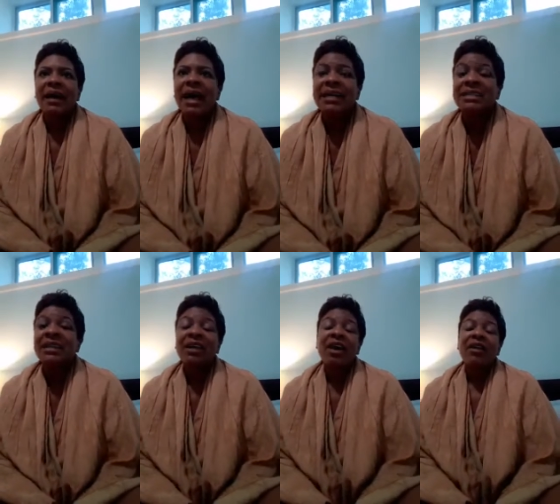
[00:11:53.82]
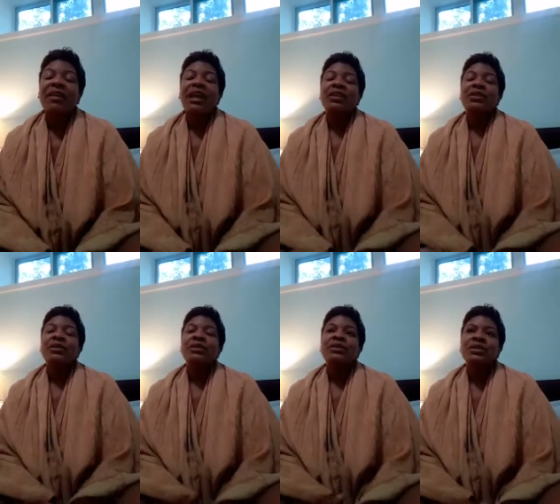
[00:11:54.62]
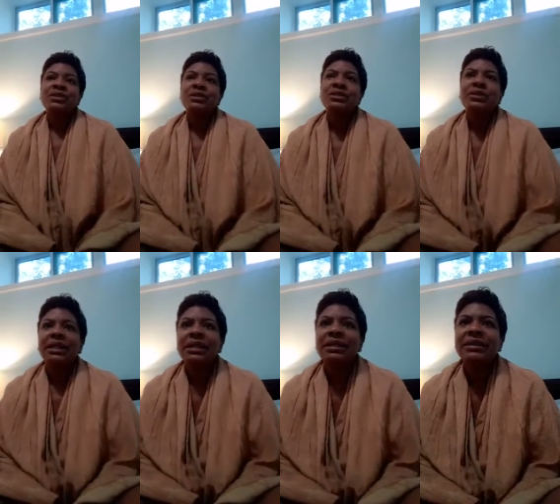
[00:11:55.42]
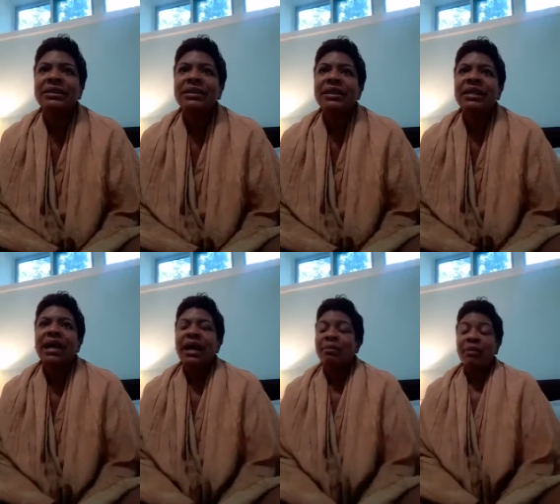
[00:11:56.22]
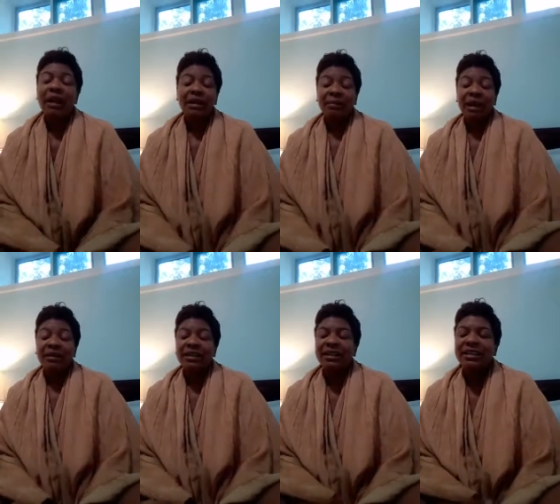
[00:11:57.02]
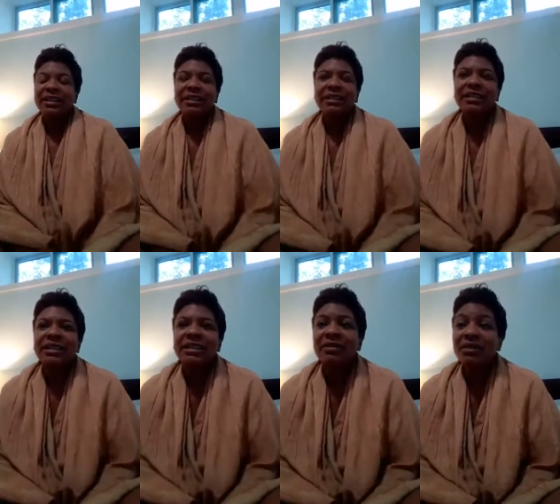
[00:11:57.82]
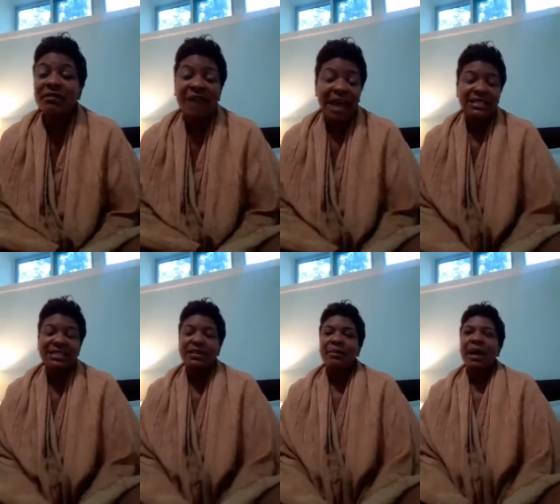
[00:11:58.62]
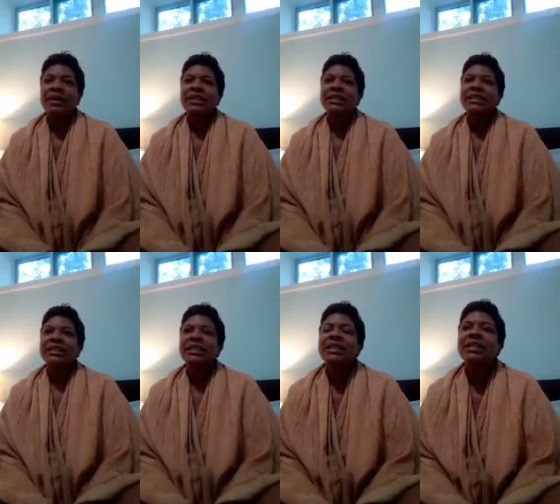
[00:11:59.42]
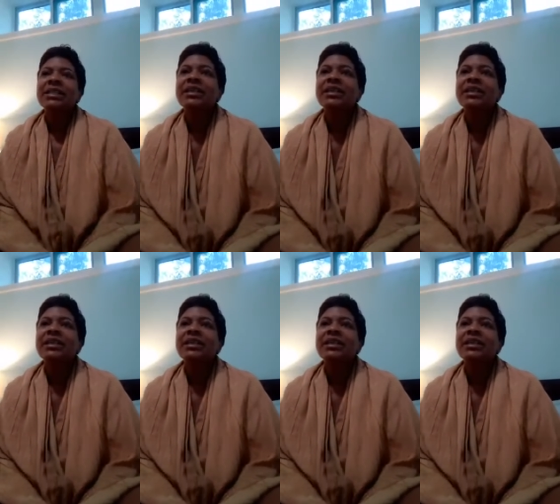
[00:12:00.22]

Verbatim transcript: I had done all that I knew to do, and I prayed about it, and even fasted about it, and